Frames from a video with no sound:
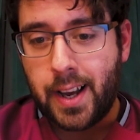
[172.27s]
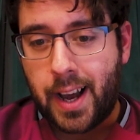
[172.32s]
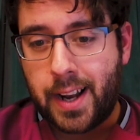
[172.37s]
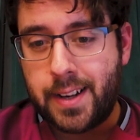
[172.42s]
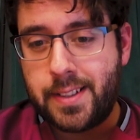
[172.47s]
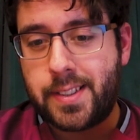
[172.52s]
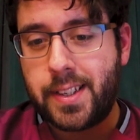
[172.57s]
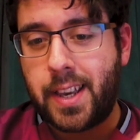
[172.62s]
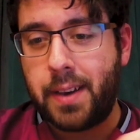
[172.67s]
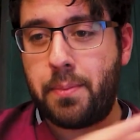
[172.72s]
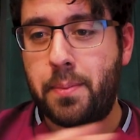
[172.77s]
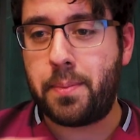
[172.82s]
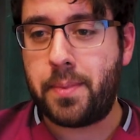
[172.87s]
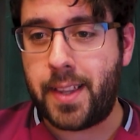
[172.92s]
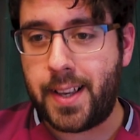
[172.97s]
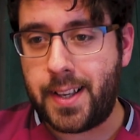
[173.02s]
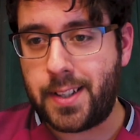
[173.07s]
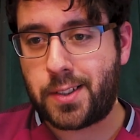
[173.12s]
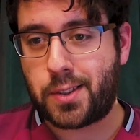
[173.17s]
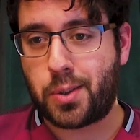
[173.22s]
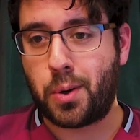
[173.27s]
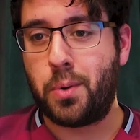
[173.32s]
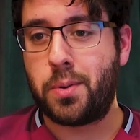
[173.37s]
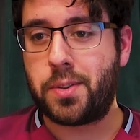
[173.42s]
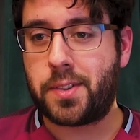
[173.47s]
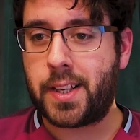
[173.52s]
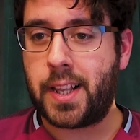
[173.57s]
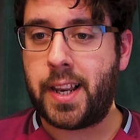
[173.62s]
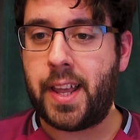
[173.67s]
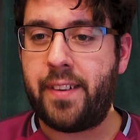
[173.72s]
And to give them these
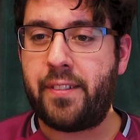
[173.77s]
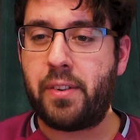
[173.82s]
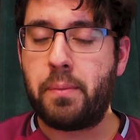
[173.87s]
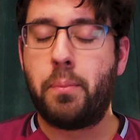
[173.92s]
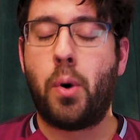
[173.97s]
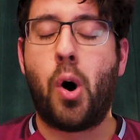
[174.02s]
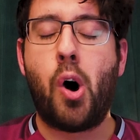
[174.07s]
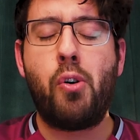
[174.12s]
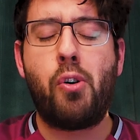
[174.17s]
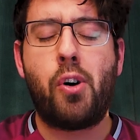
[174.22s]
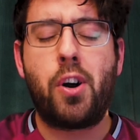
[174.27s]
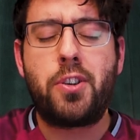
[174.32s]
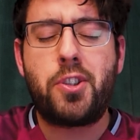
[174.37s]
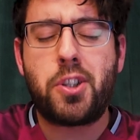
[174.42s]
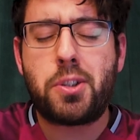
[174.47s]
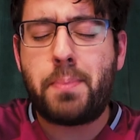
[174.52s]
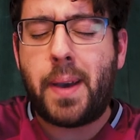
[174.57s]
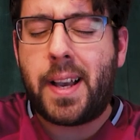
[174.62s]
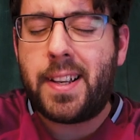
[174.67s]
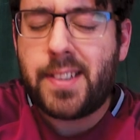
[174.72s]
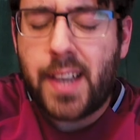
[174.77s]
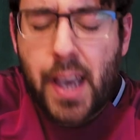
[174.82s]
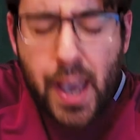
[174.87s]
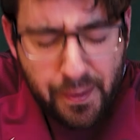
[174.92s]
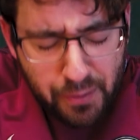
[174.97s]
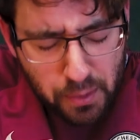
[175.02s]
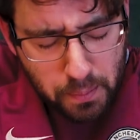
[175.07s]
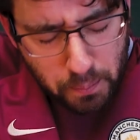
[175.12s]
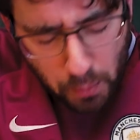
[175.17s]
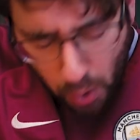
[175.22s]
tools to get it even more wrong just makes it even